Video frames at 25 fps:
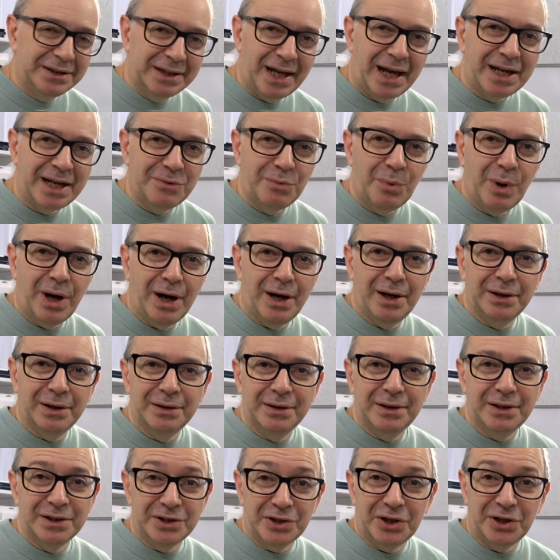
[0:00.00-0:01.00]
day
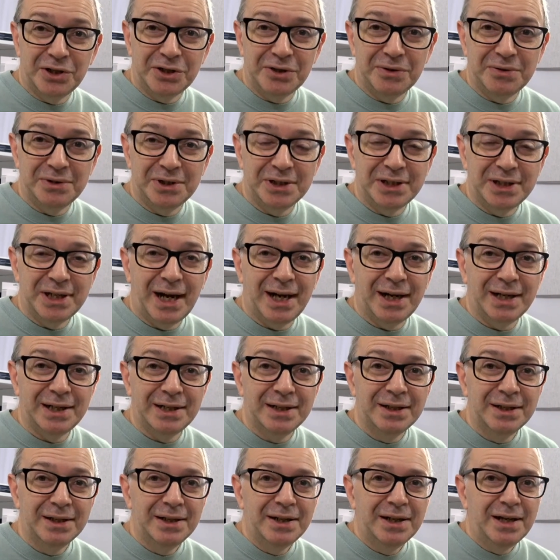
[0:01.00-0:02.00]
one as I do
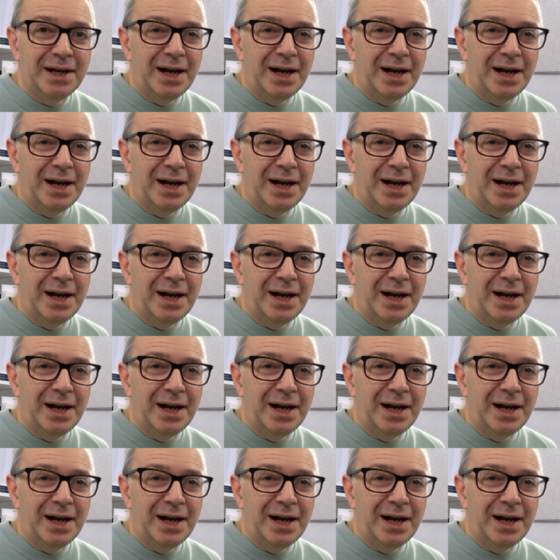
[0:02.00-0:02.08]
today.